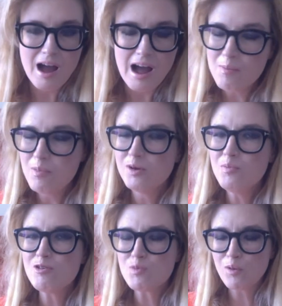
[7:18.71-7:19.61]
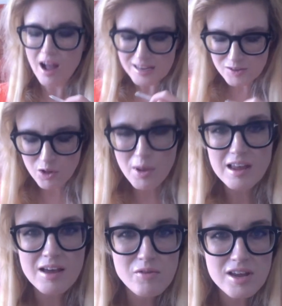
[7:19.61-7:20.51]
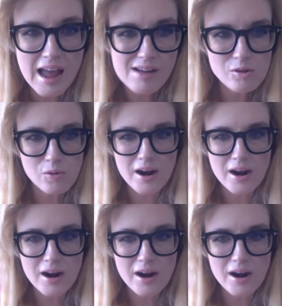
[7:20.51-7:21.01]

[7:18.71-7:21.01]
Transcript: I wouldn't be surprised if they make Henry Cavill